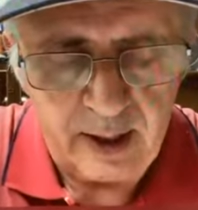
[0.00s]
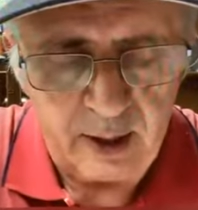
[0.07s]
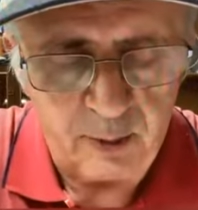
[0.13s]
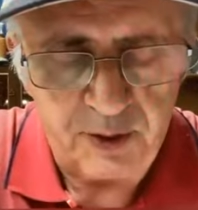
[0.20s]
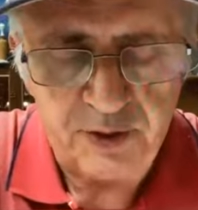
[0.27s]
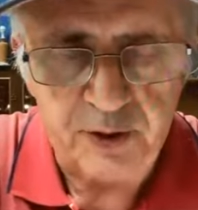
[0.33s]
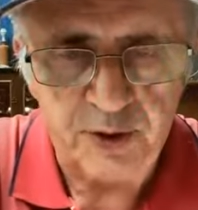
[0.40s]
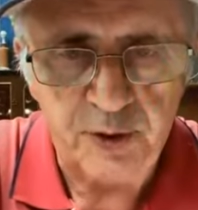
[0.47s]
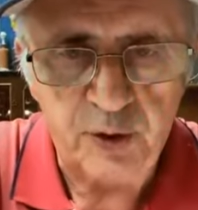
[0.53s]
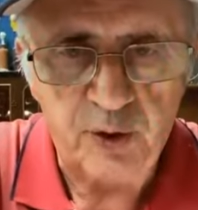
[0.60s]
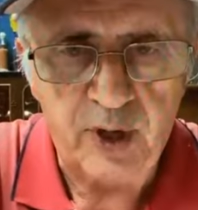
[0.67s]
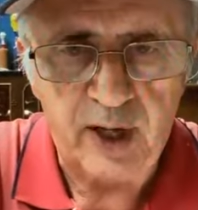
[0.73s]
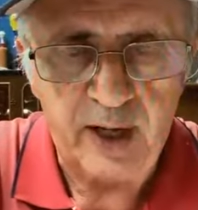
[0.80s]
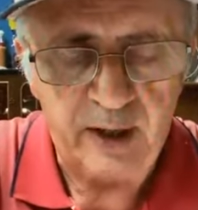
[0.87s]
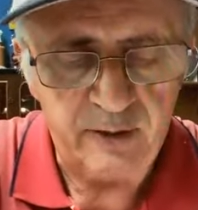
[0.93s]
with
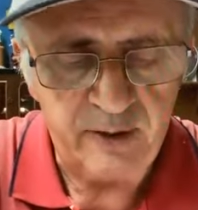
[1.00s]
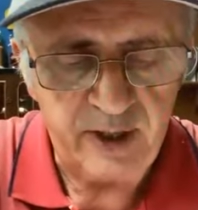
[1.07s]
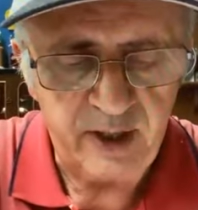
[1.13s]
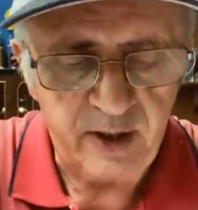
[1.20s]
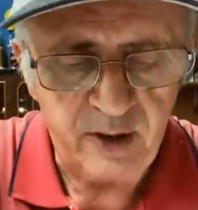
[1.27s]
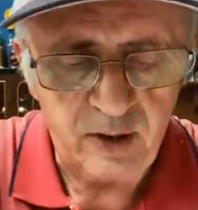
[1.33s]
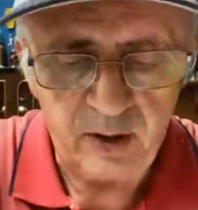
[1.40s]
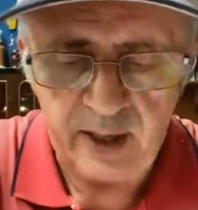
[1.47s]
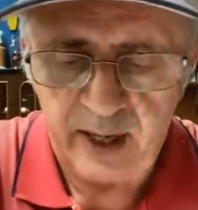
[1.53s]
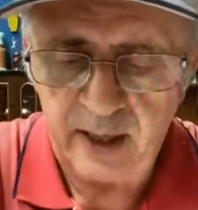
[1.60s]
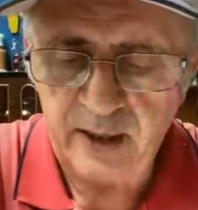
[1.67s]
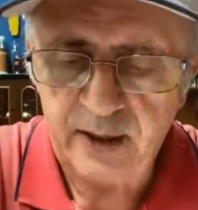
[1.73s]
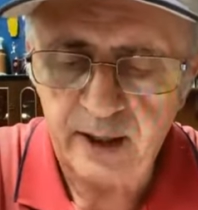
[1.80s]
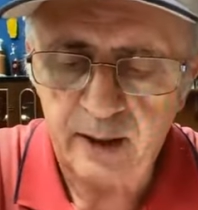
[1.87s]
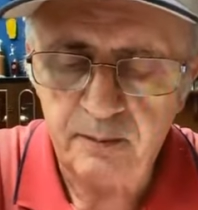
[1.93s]
Dora and Reno.
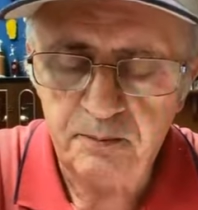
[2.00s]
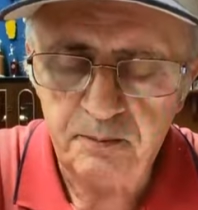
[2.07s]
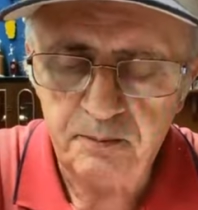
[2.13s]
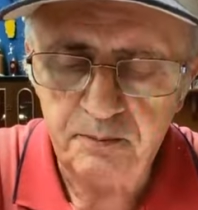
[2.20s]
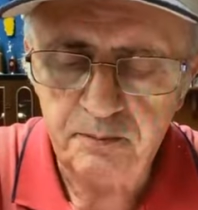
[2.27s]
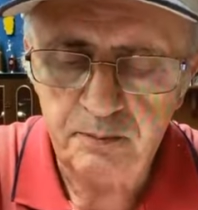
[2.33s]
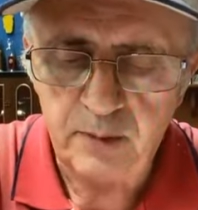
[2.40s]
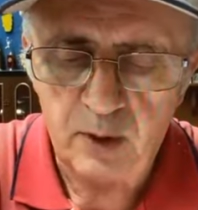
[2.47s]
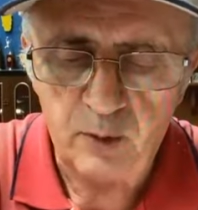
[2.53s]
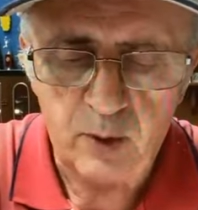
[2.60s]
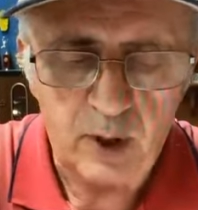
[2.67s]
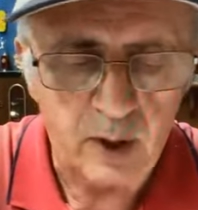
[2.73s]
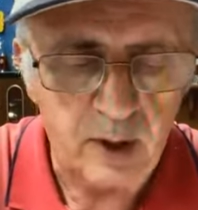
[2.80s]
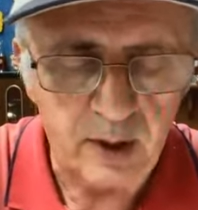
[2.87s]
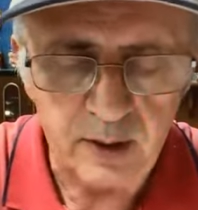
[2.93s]
And uh,
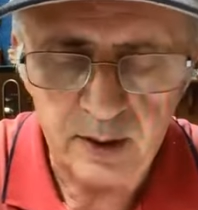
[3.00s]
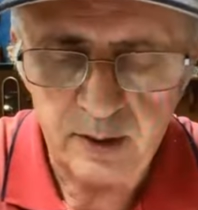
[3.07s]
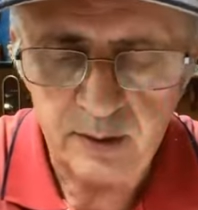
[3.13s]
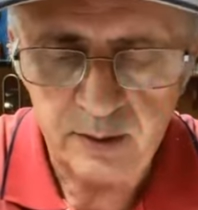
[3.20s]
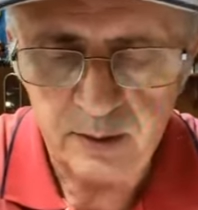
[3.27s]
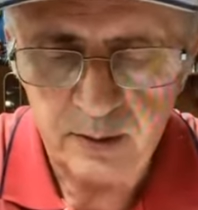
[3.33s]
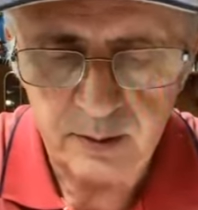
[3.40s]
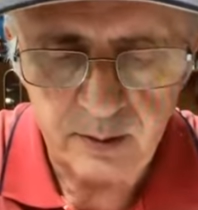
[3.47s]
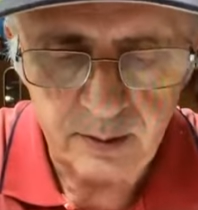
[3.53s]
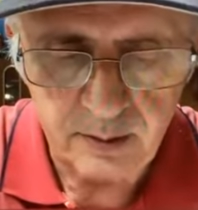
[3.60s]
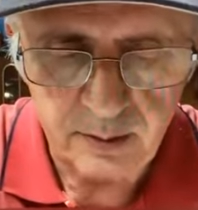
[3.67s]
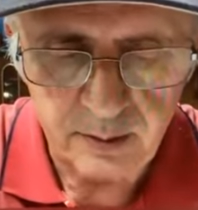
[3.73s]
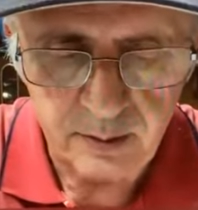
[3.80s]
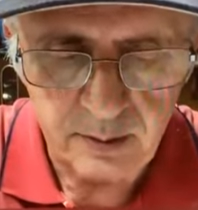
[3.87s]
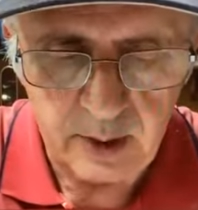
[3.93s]
well,
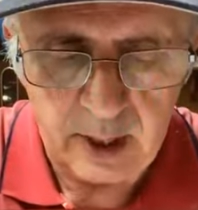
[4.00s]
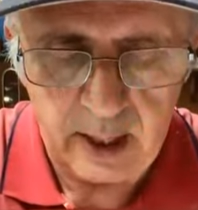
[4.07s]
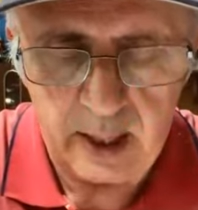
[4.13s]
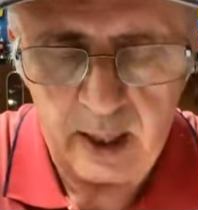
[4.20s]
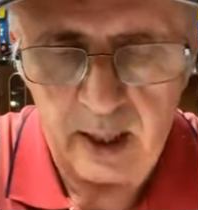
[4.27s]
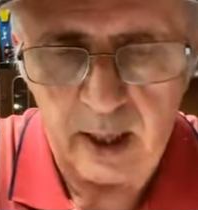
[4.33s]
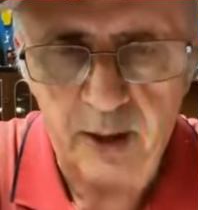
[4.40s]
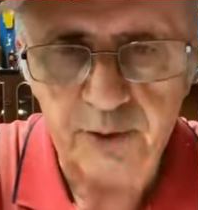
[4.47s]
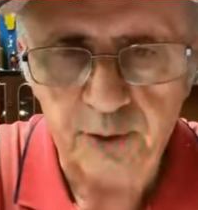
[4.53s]
uh, I